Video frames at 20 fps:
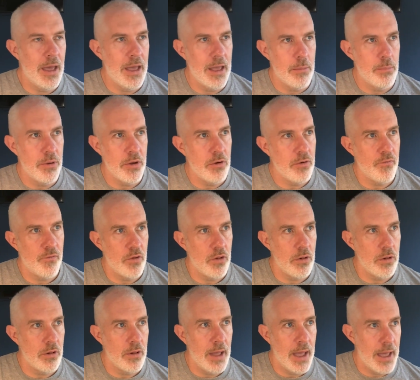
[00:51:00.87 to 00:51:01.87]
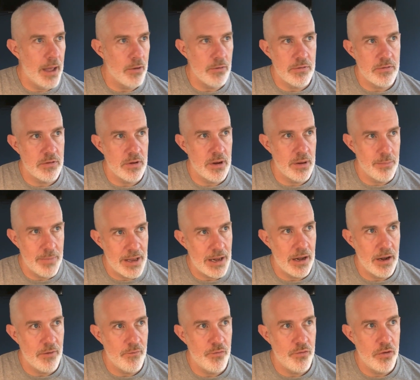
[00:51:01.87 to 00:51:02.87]
a beautiful house in the
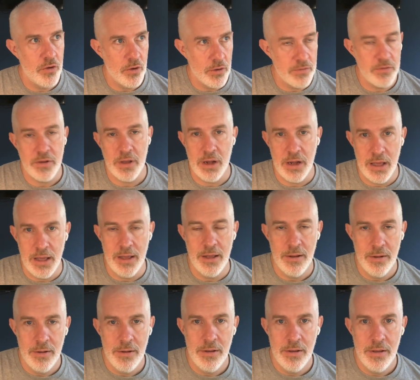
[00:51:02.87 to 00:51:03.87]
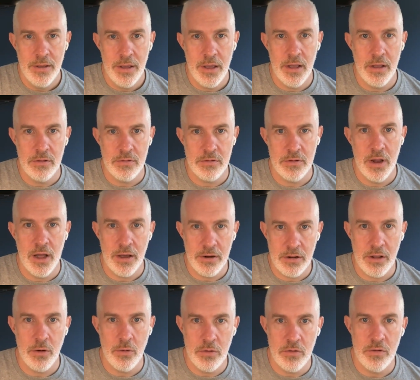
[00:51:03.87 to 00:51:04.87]
middle of Tuscany is
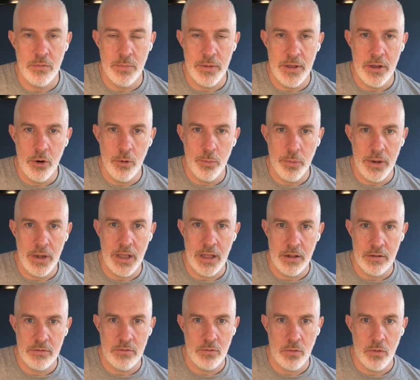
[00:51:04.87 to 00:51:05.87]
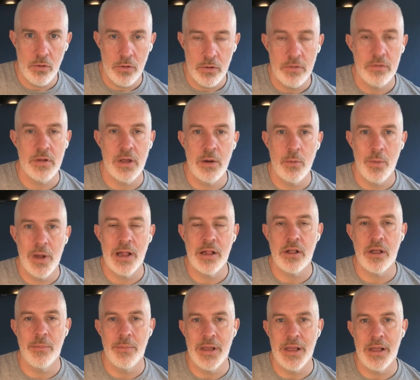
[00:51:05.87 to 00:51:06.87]
not going to be opening its doors and
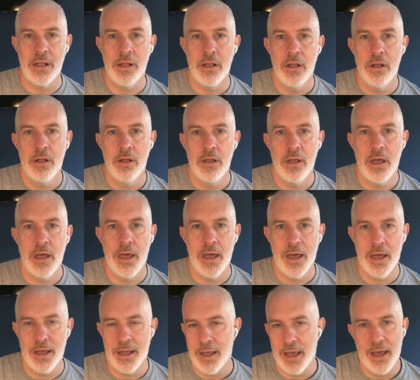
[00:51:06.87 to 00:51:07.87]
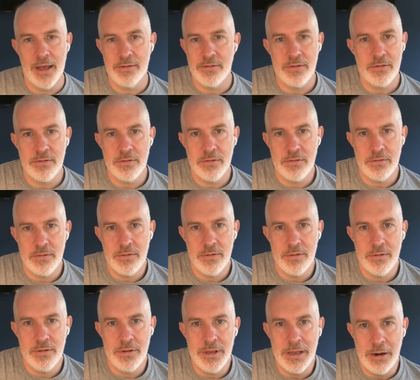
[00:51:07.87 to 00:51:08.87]
welcoming guests,
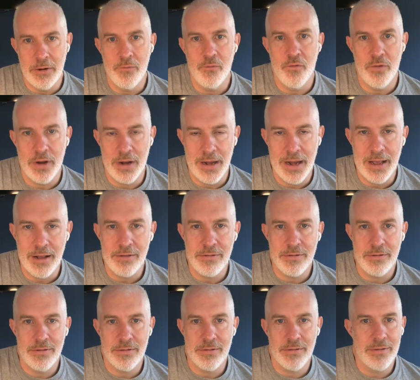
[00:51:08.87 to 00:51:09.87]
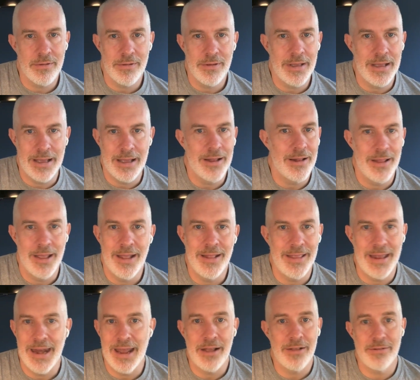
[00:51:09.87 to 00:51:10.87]
for the next in
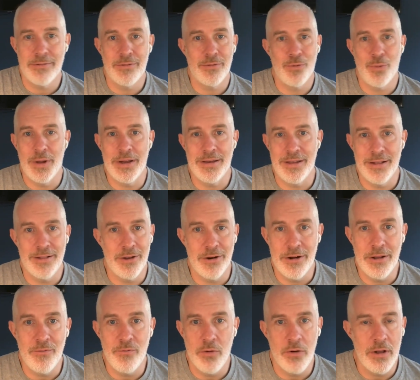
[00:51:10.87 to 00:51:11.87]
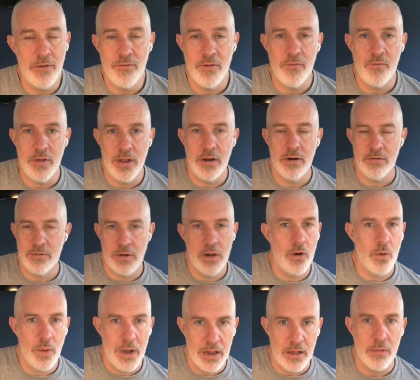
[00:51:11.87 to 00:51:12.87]
the next 20, 30, 40, 50 years?
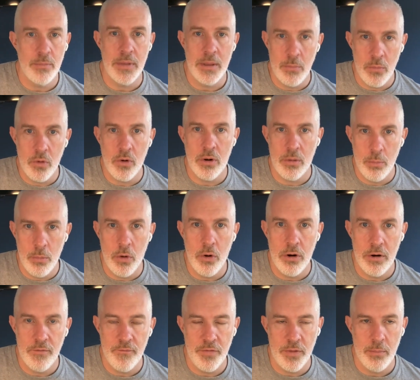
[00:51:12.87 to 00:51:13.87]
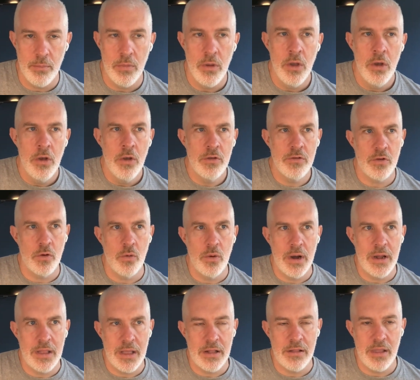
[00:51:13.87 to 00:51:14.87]
No way. There'll be more and more of them. So
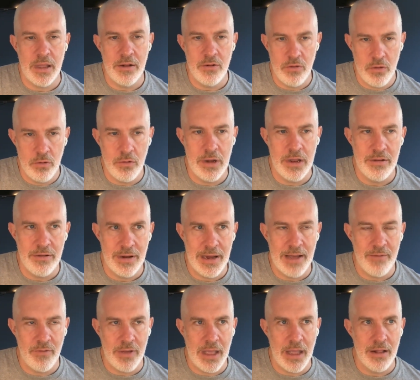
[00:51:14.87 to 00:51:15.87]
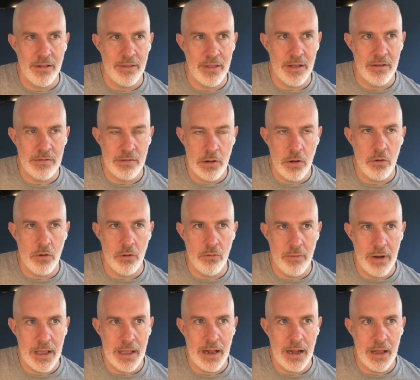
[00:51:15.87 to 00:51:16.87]
I think they do need to navigate these local
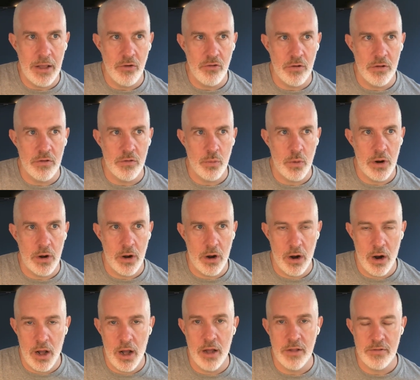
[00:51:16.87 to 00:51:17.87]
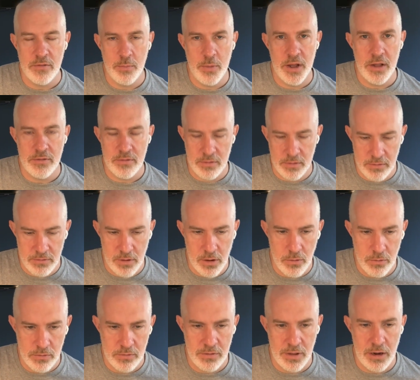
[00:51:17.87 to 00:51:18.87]
regulations where there are hotspots and
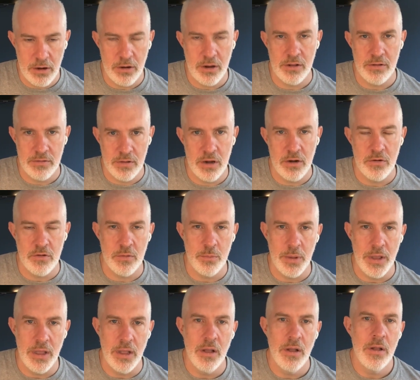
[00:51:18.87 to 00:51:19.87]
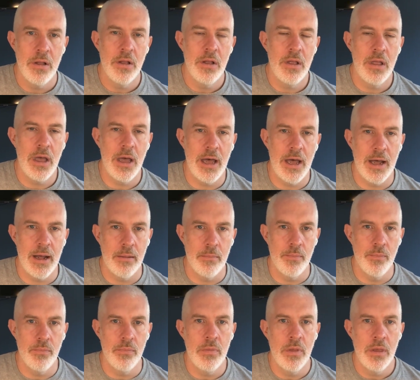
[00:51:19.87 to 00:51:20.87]
zones that are considered to be
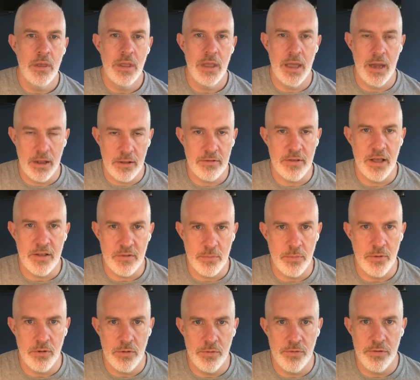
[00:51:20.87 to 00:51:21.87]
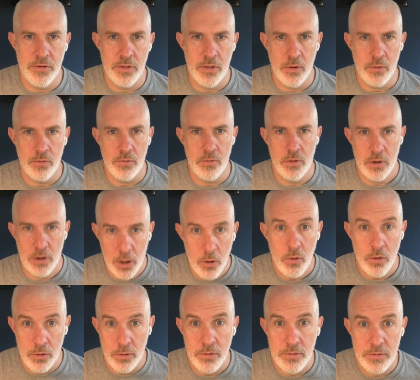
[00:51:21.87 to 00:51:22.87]
inaccessible to the
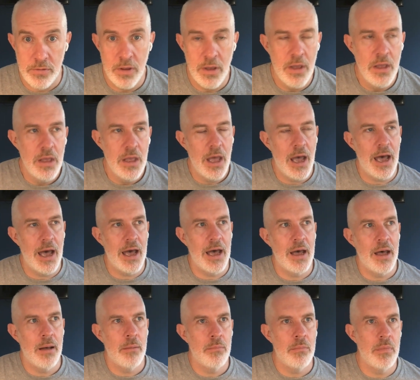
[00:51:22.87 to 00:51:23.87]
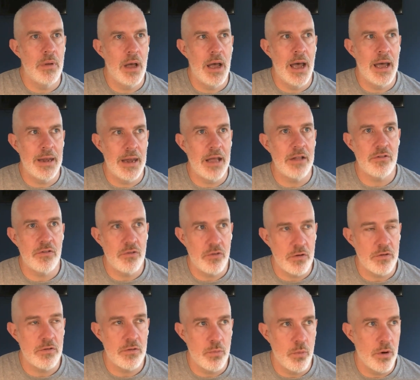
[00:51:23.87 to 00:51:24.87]
locals. And that's
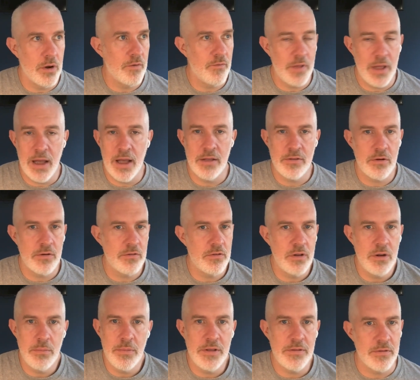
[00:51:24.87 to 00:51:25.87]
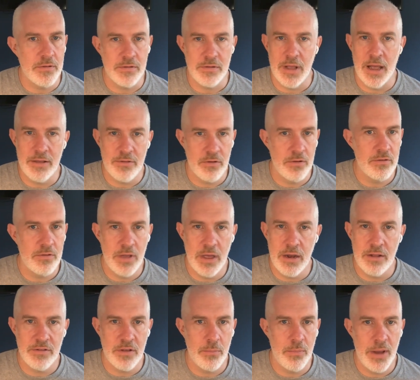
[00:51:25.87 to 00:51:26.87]
just one of the hazards of the business. As you
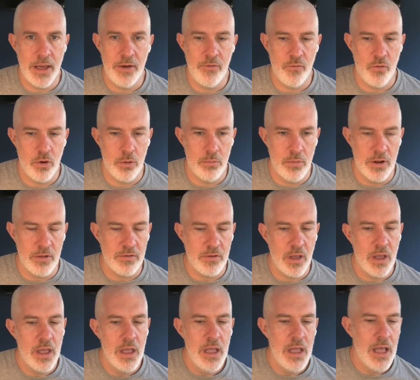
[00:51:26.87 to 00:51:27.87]
said, it's a platform risk.